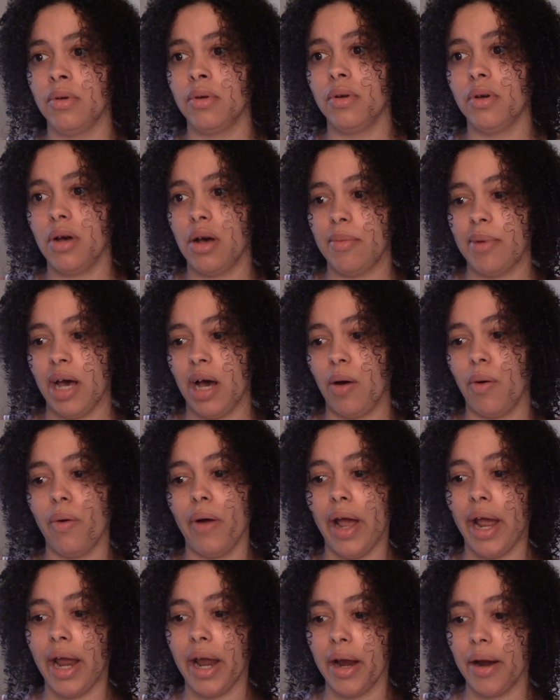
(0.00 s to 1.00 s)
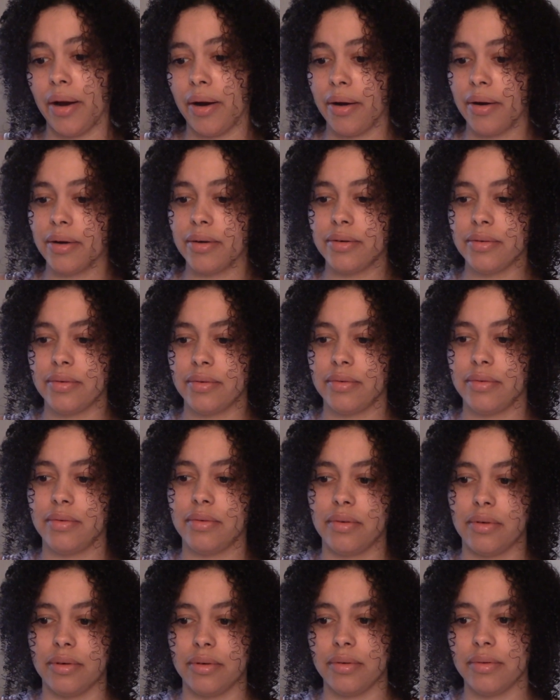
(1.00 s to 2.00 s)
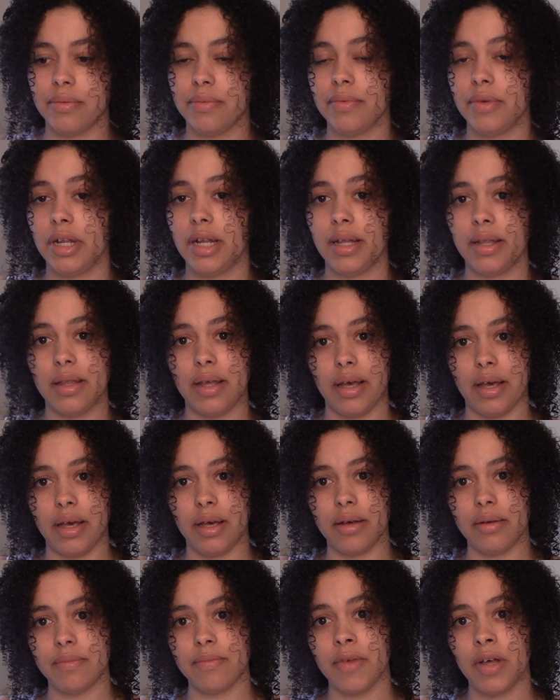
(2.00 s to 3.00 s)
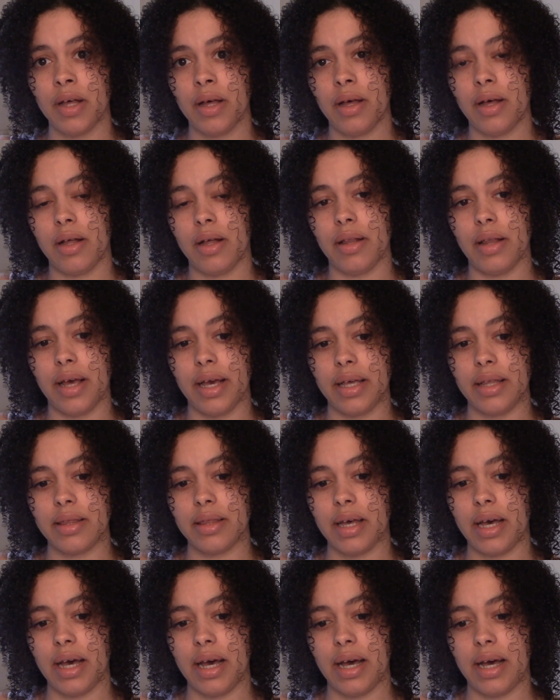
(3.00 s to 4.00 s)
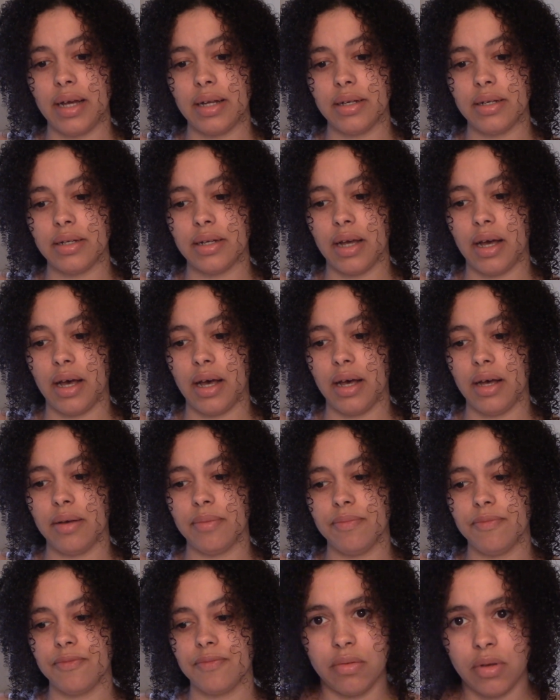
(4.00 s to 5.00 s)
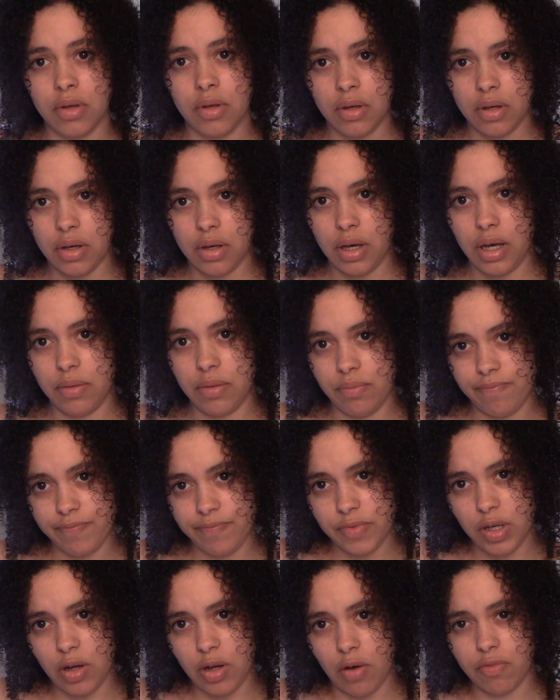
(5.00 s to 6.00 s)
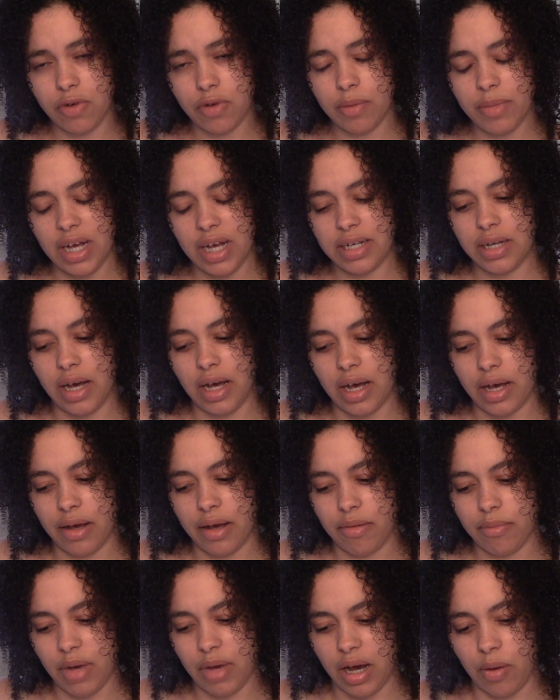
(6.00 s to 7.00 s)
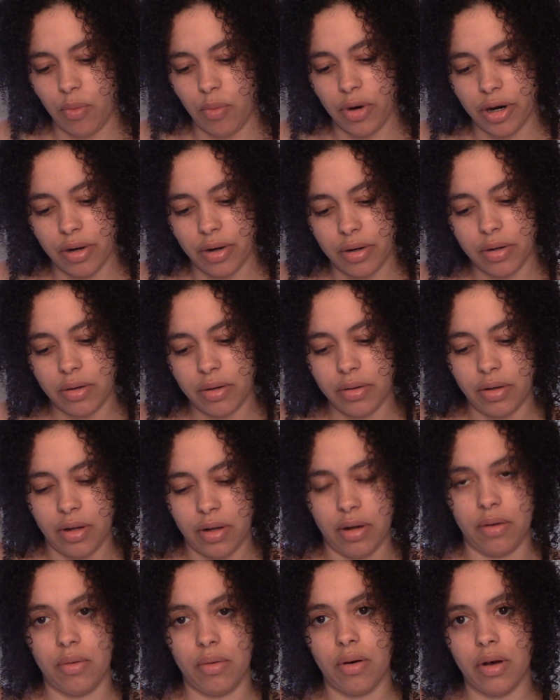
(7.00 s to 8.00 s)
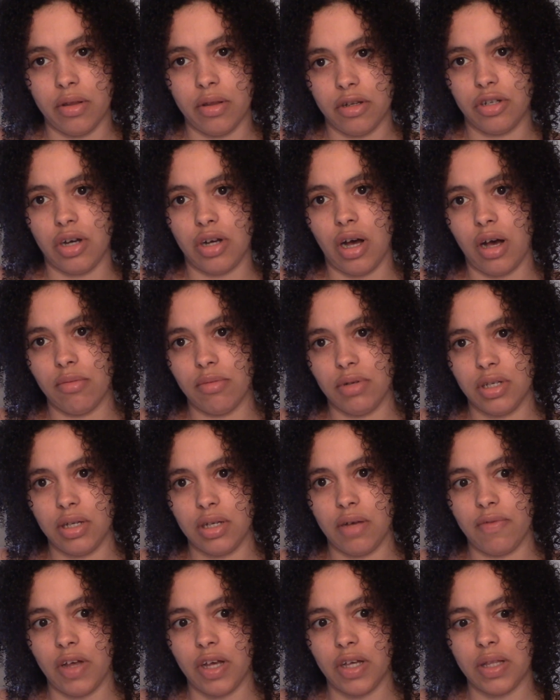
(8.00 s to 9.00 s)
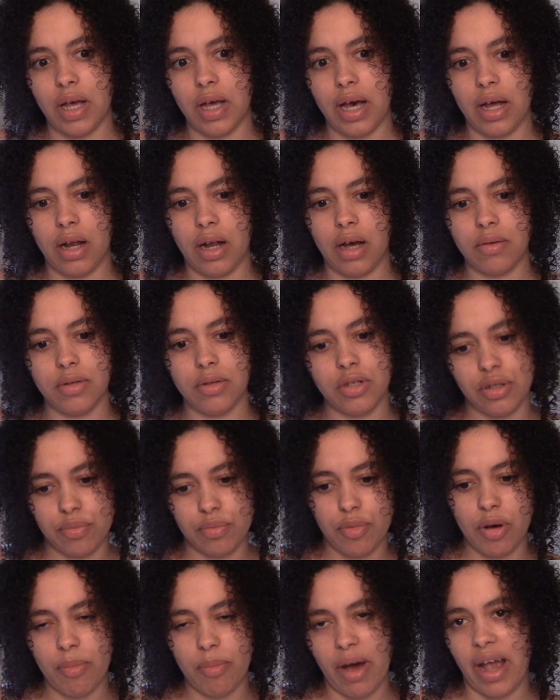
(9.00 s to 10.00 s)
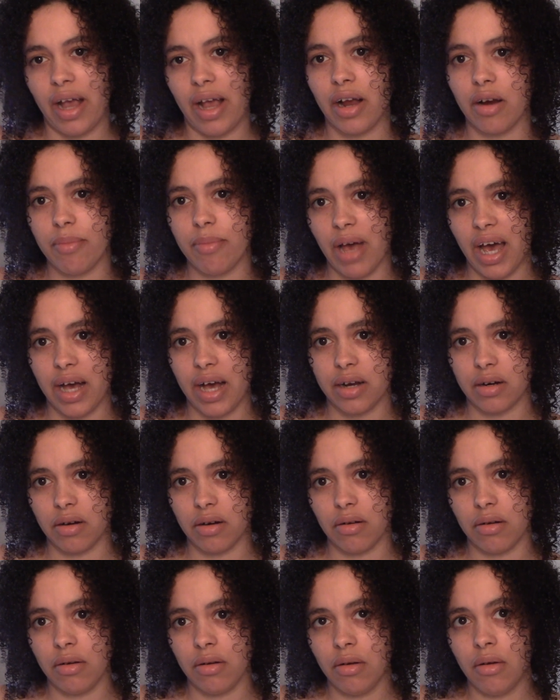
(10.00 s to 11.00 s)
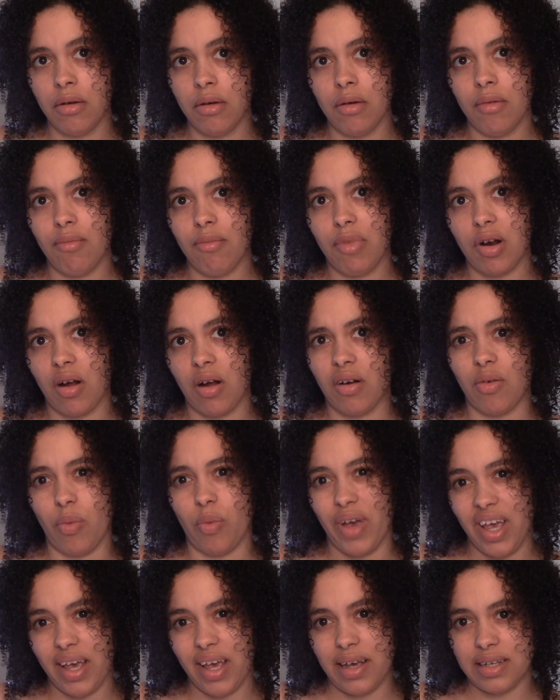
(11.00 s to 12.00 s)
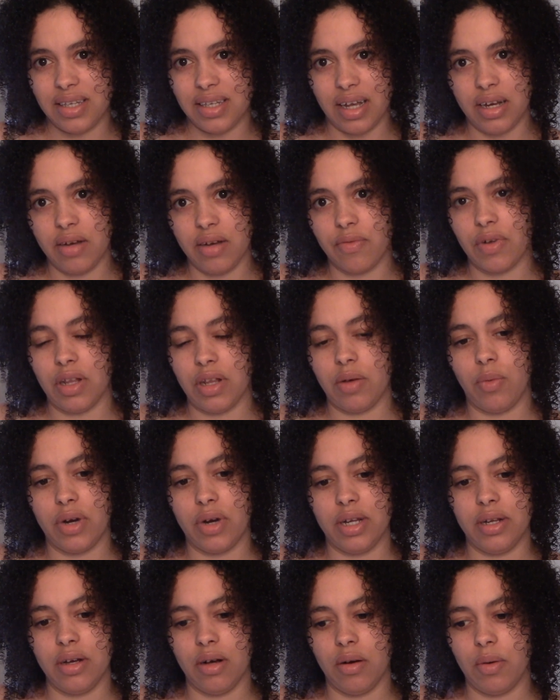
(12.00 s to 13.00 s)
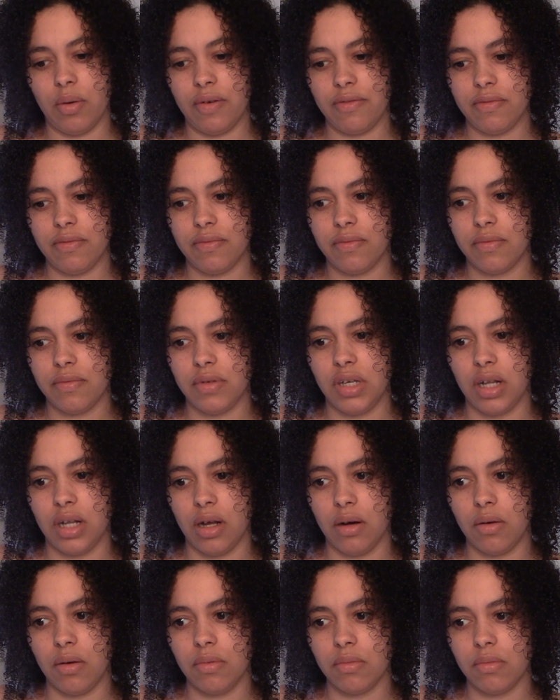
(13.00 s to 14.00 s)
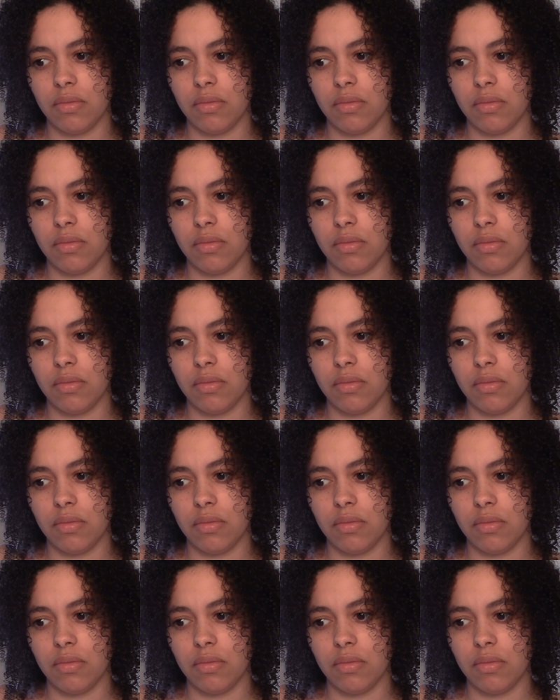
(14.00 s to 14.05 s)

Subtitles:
about hair or anything like that. And, you know, from that time at work, you know, on the job and stuff like that, I would just put my hair back or put on a wig because I didn't really want to deal with, you know,